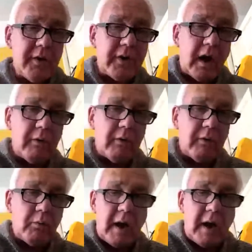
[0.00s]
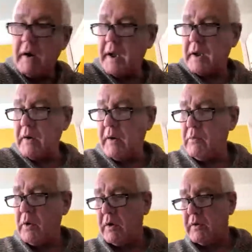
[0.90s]
So the one I
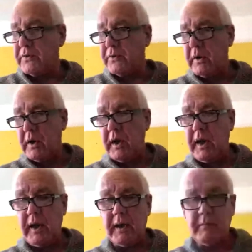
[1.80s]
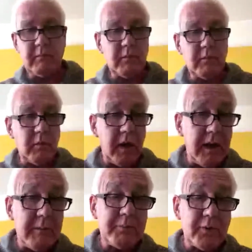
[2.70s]
got was
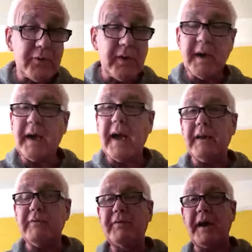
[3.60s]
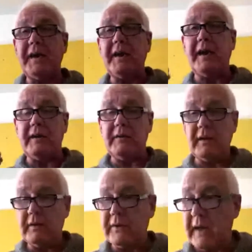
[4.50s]
Ian Bussey again. Funny, isn't it?
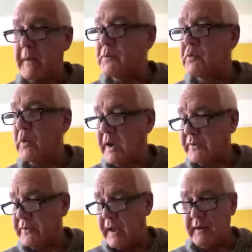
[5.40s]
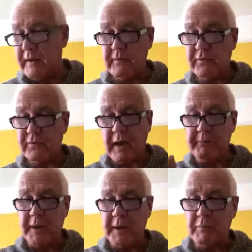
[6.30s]
That's happened twice now.
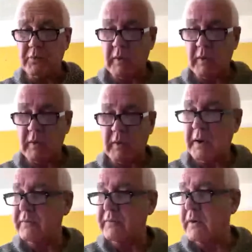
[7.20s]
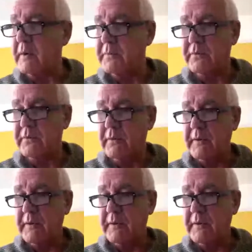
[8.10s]
Same people's won it both times.